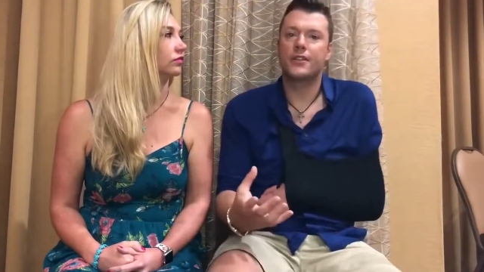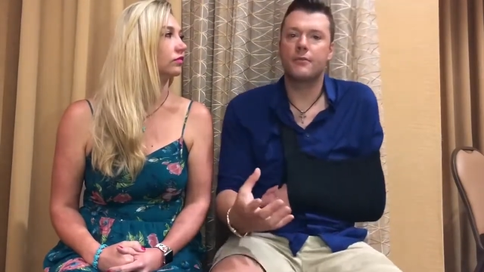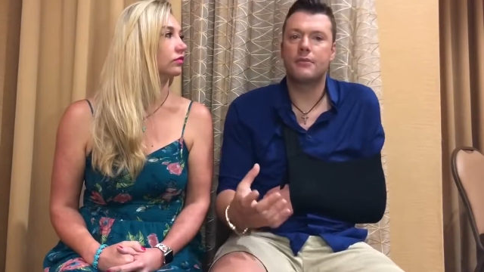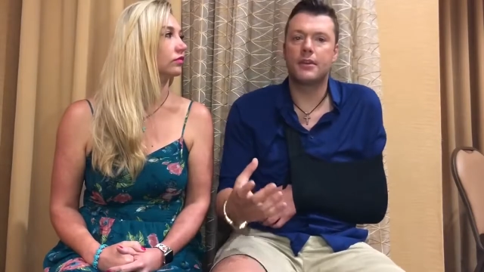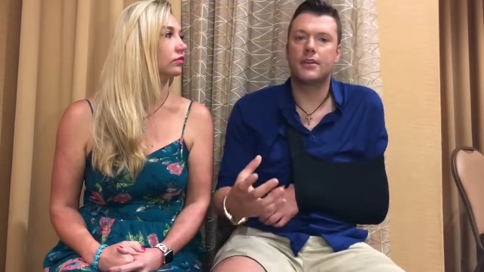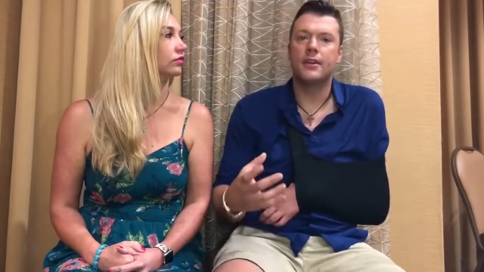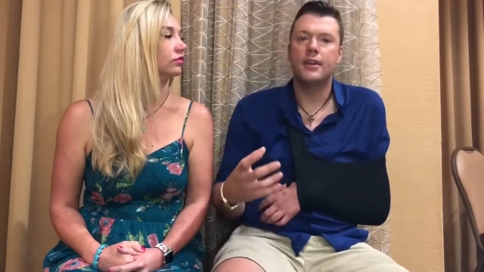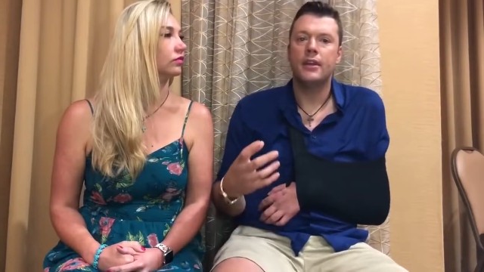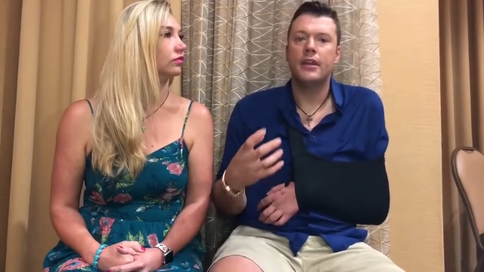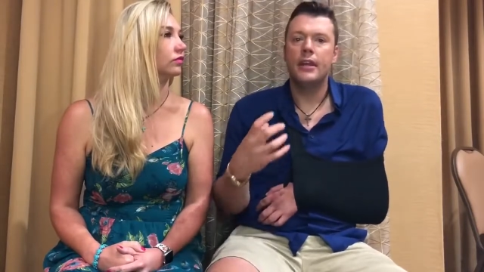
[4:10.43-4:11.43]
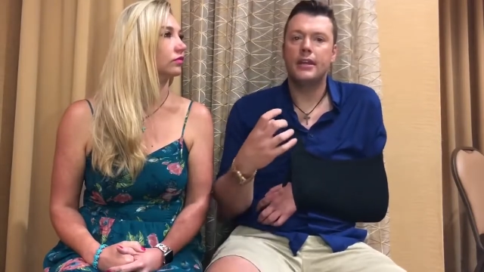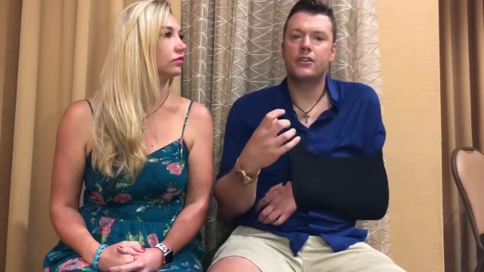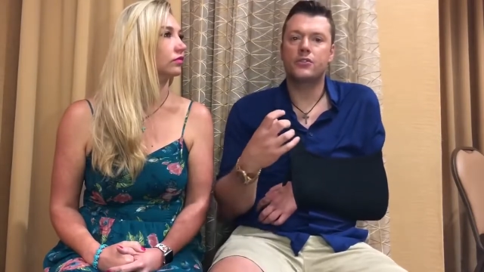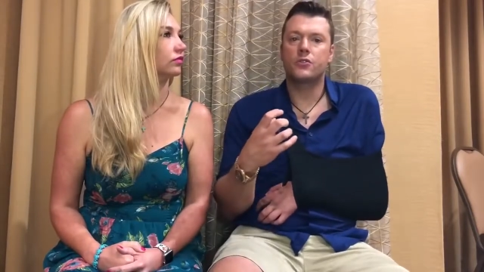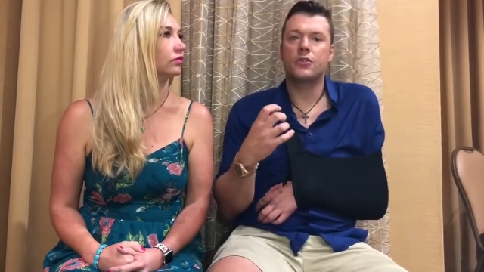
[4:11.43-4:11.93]
Speaker 1: with something
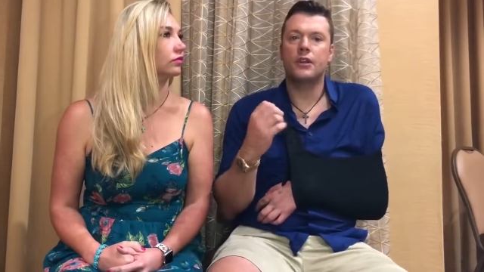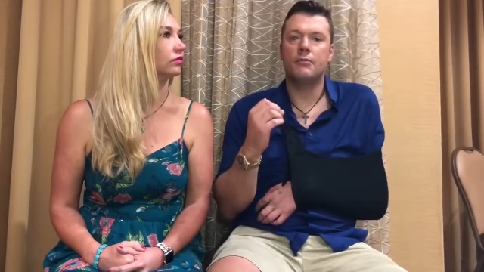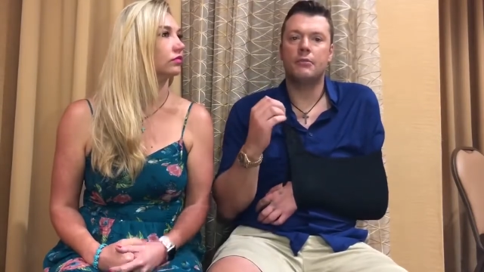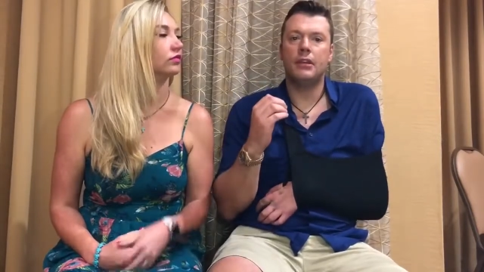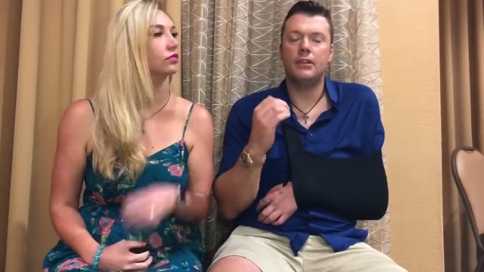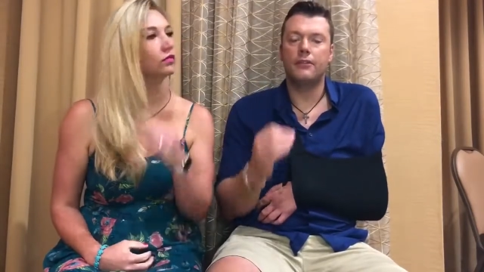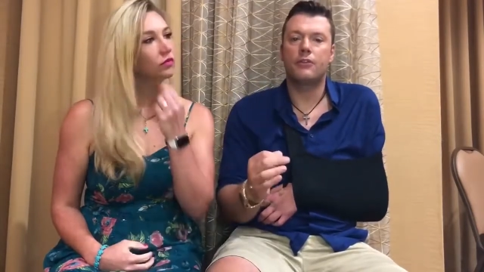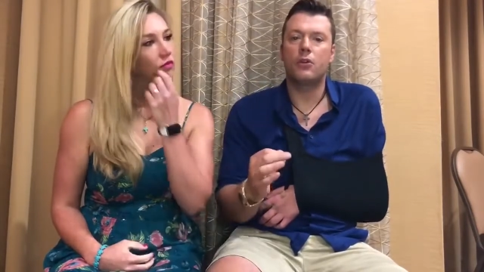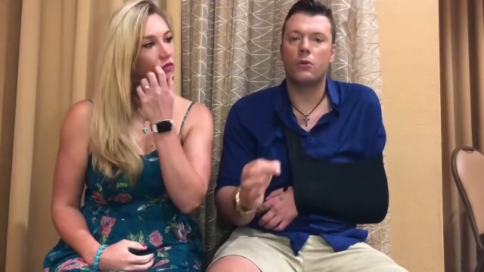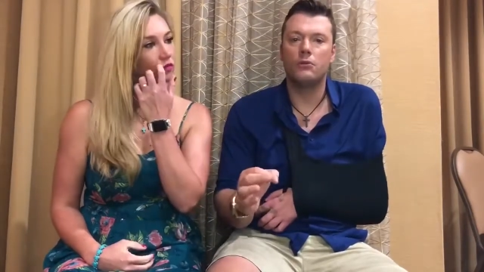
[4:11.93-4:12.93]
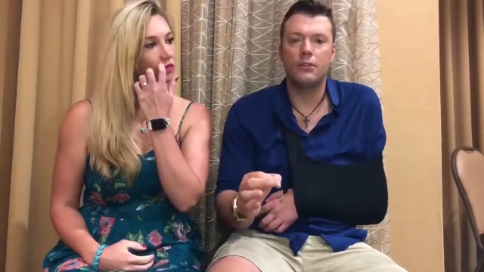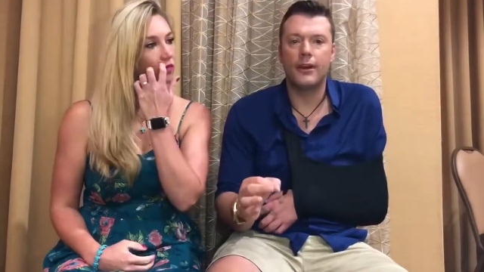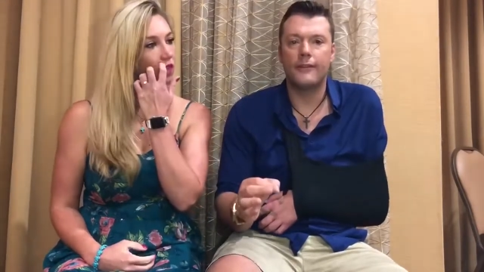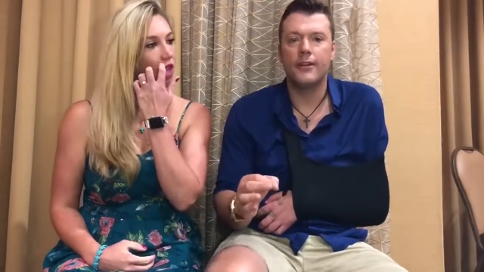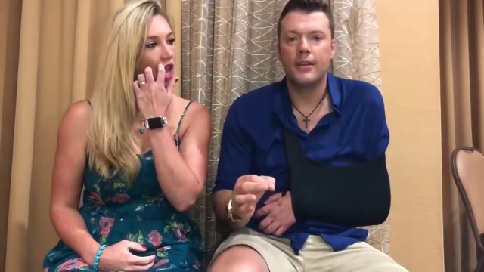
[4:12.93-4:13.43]
extremely difficult in
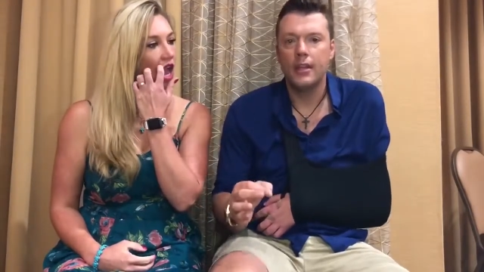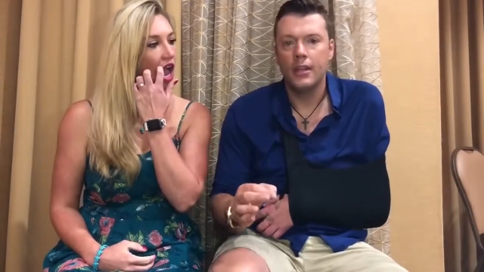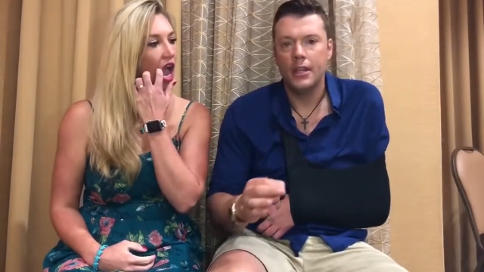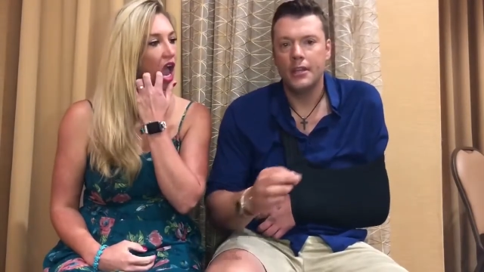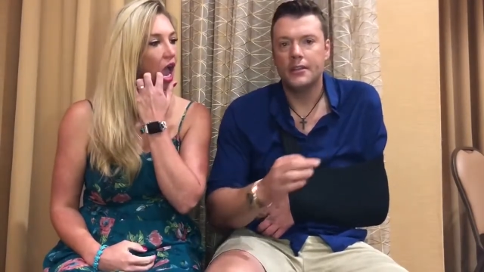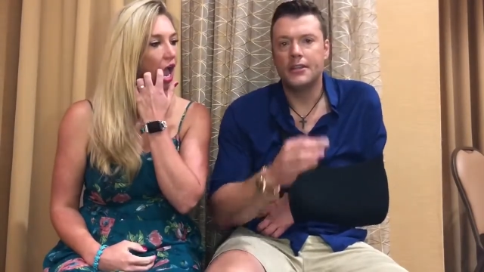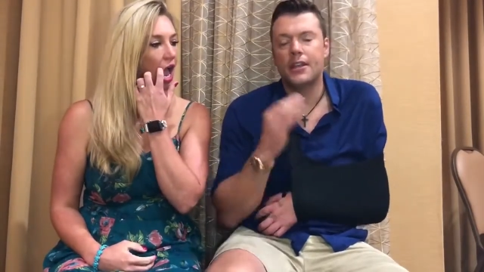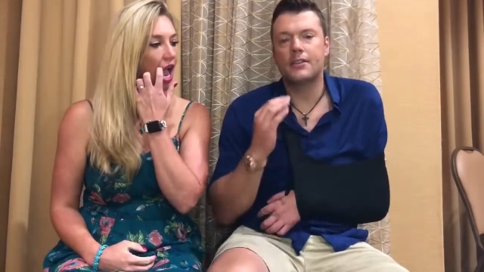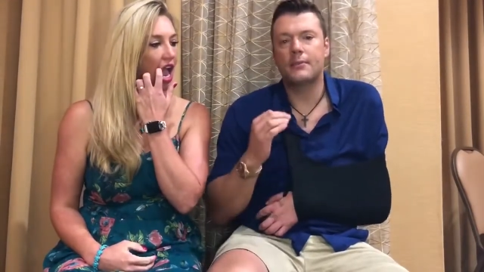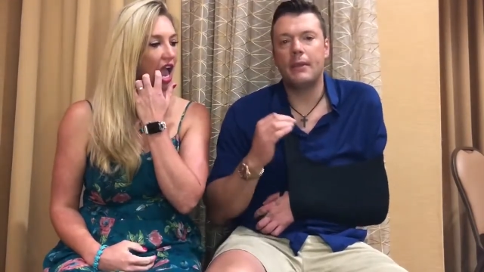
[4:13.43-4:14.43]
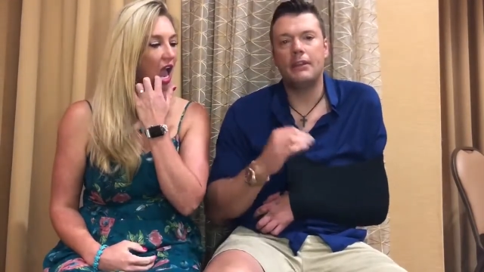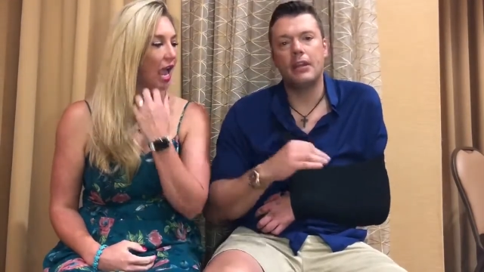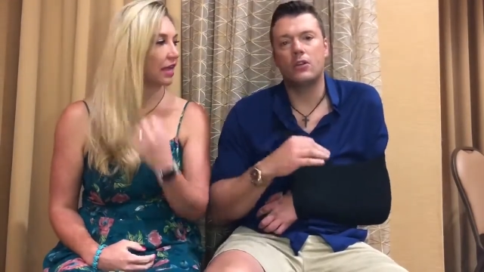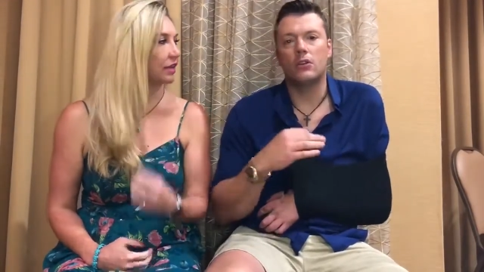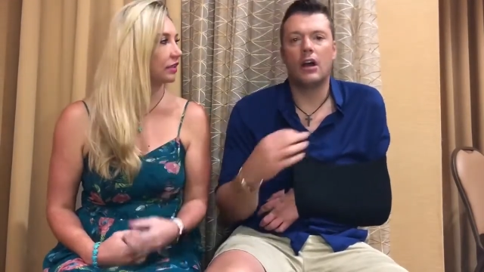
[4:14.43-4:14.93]
life doesn't mean
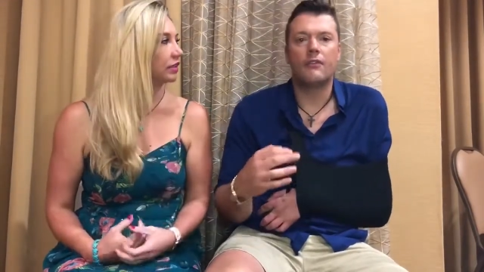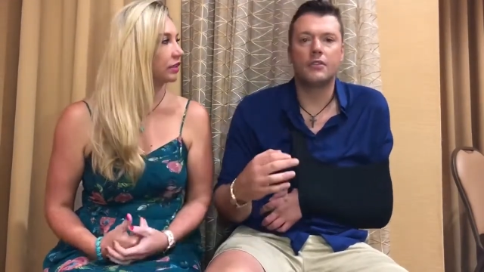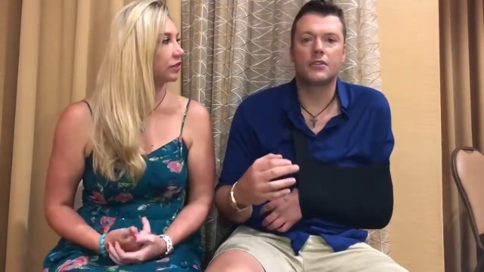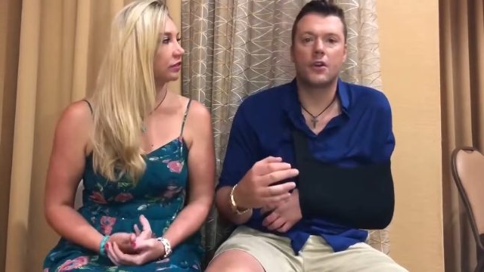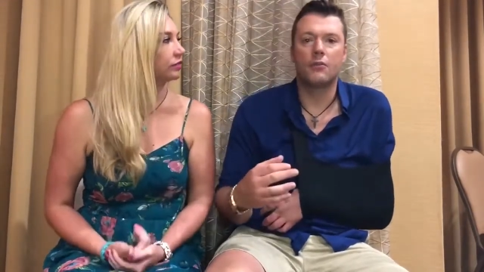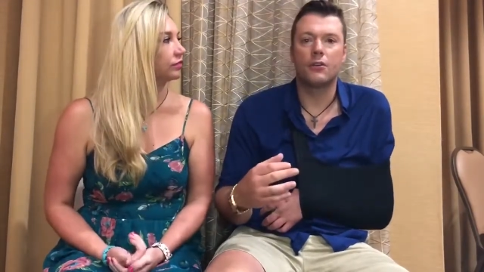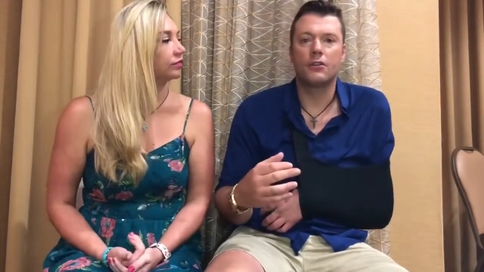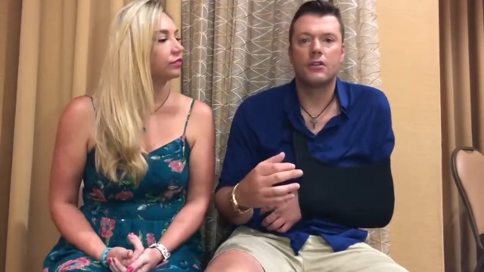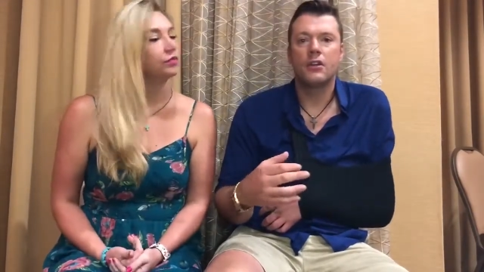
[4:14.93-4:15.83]
that your life is over.